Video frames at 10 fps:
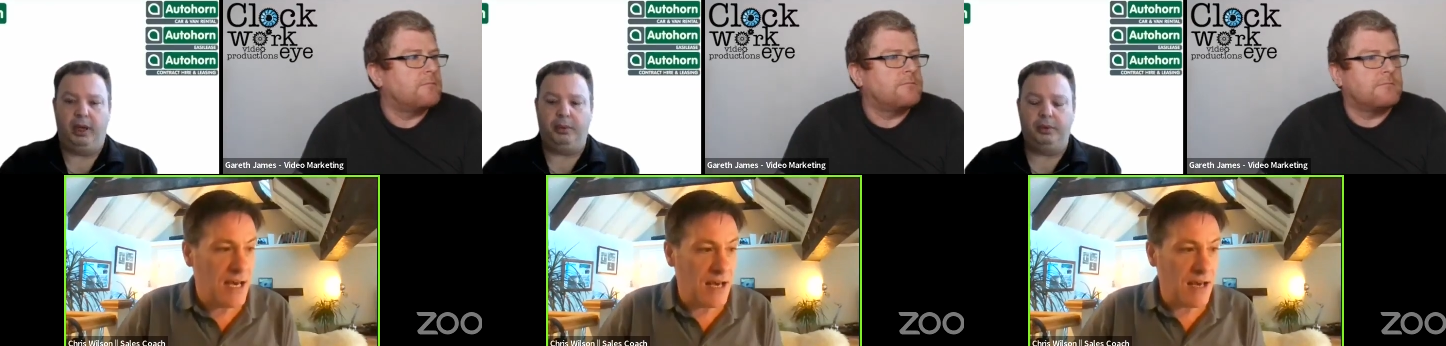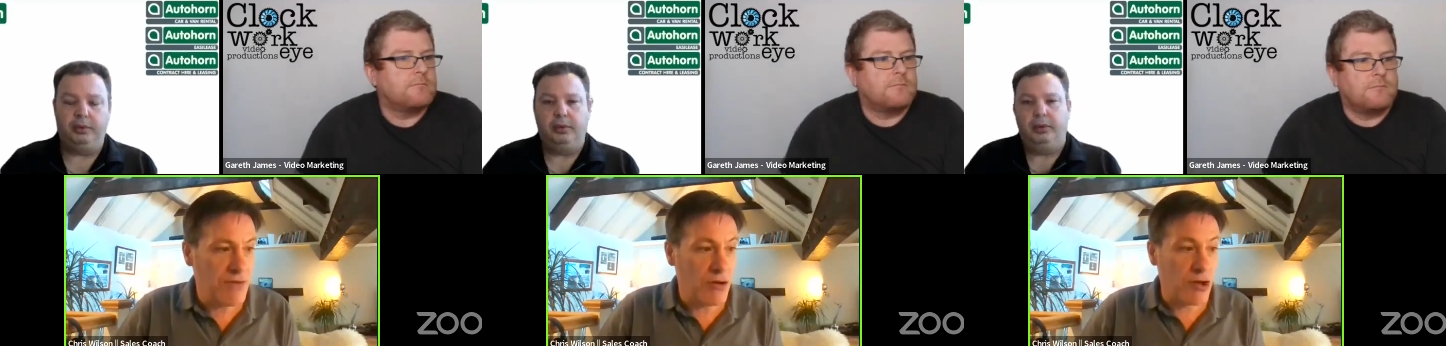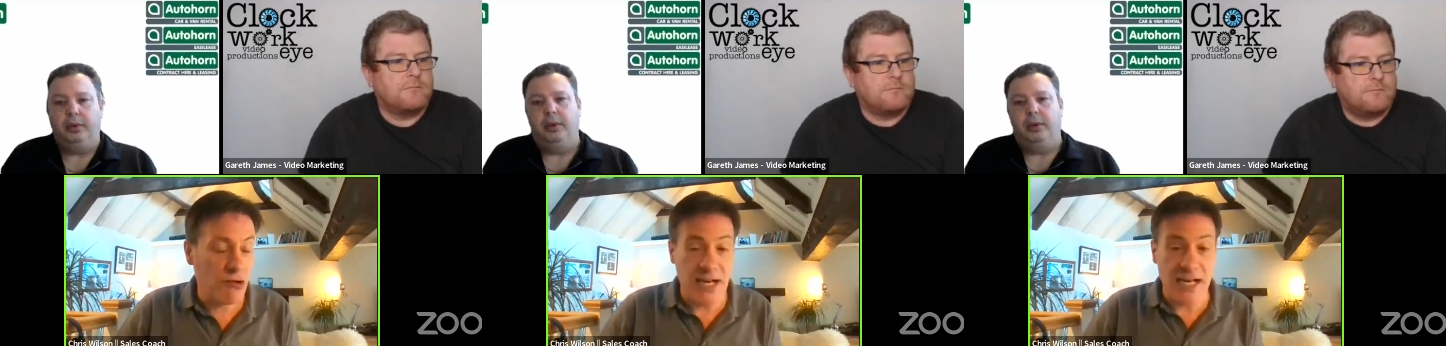Speaker 1: Uh, if you're
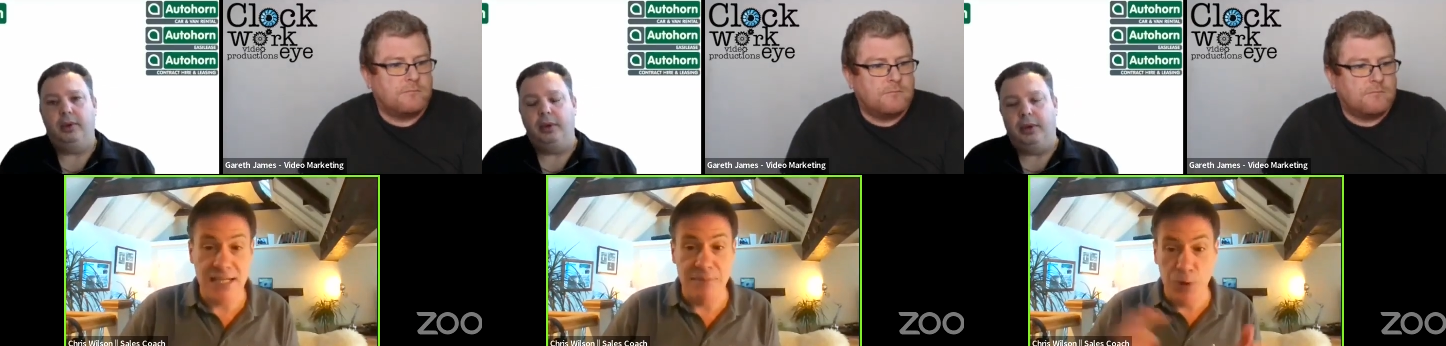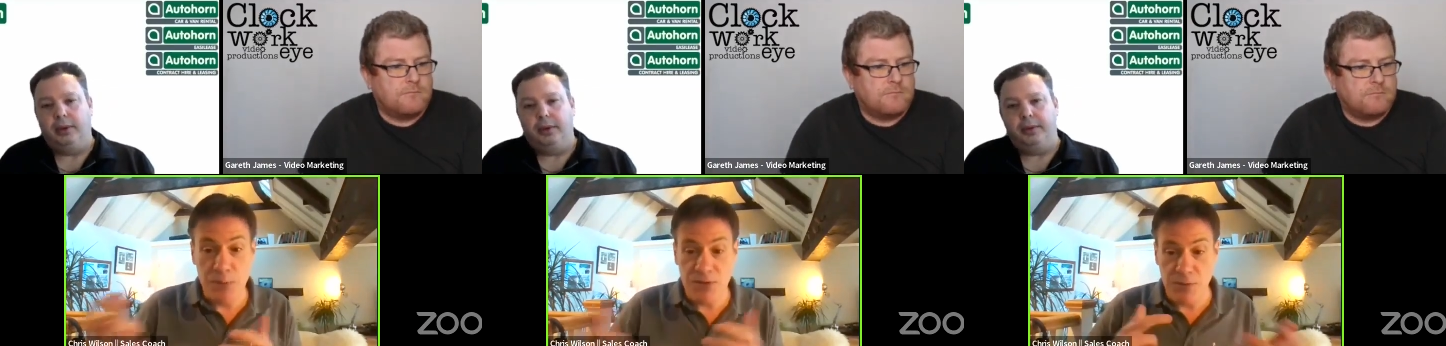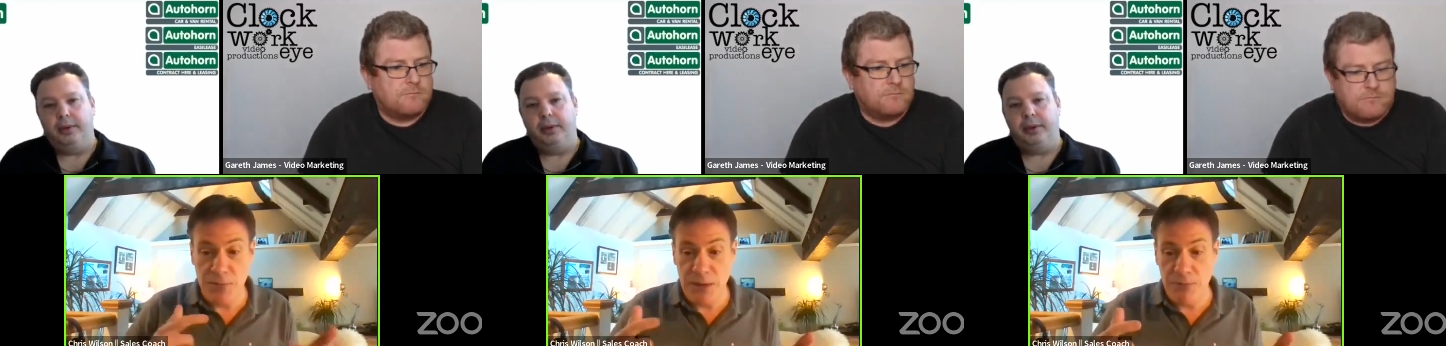creating appointments
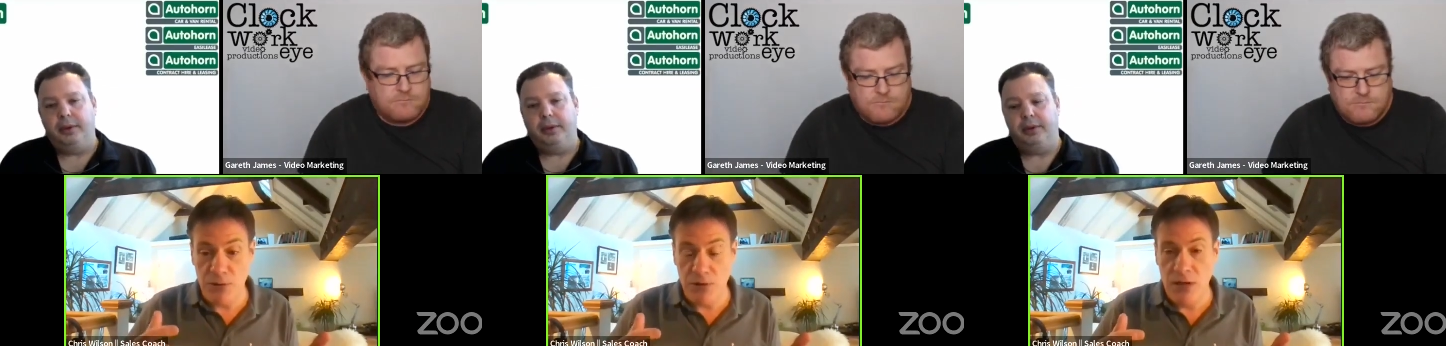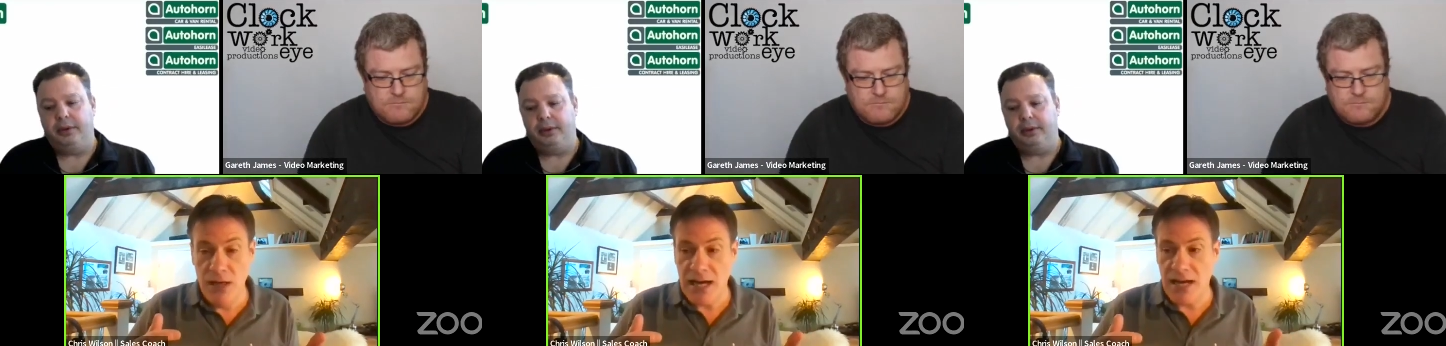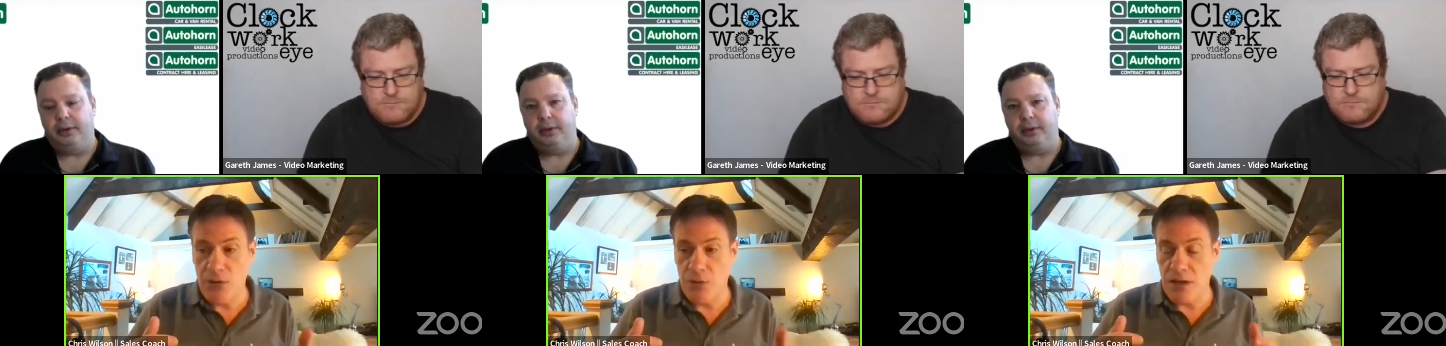for people
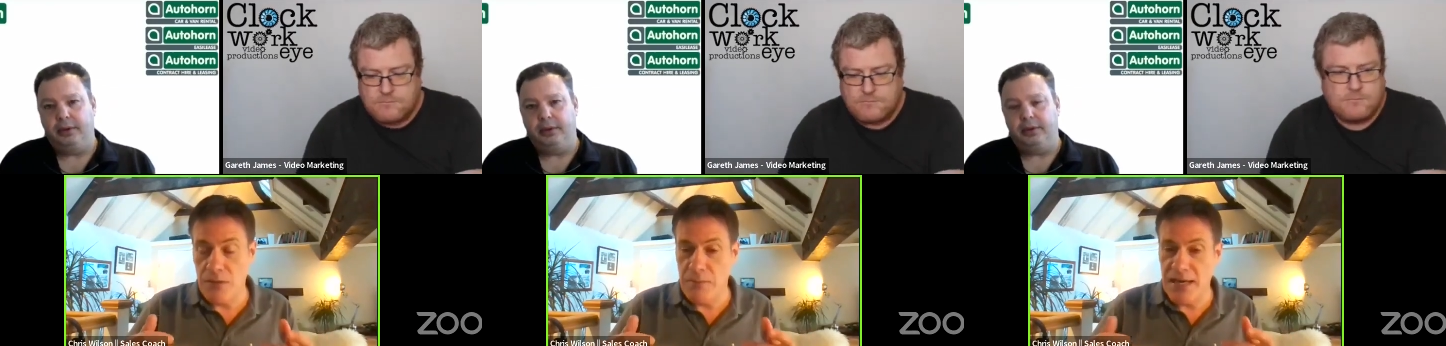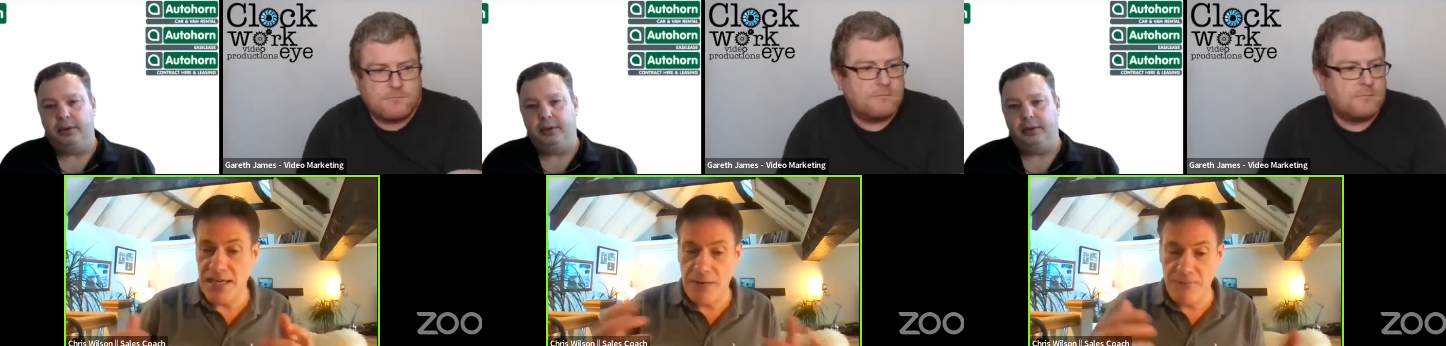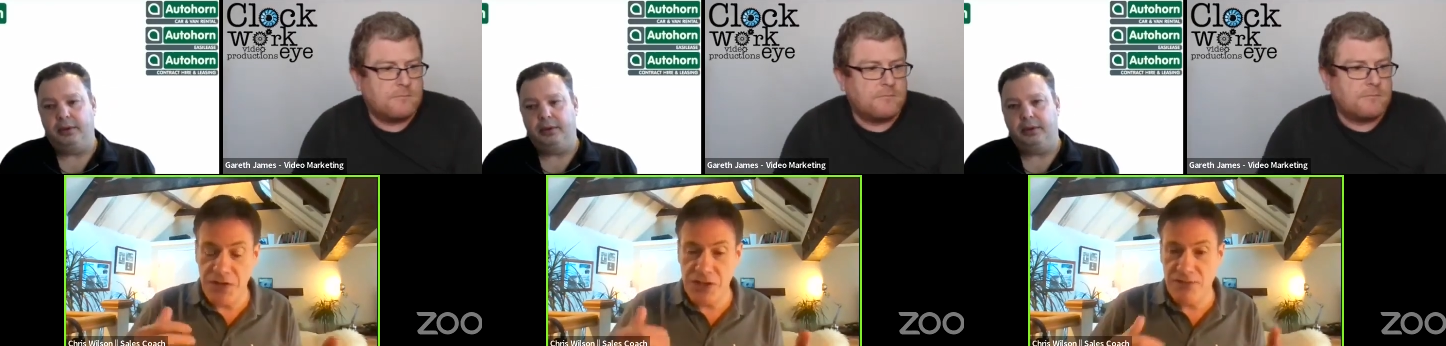and you want to make it
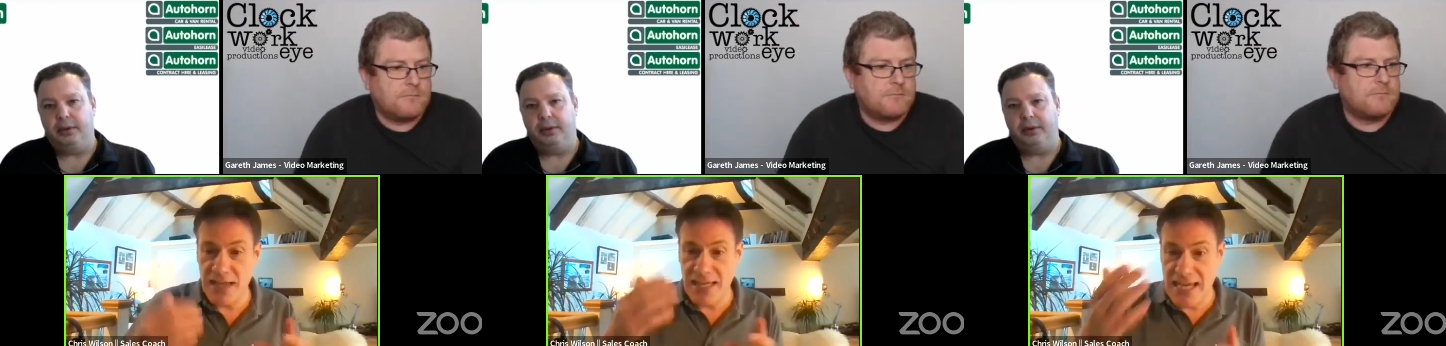efficient, then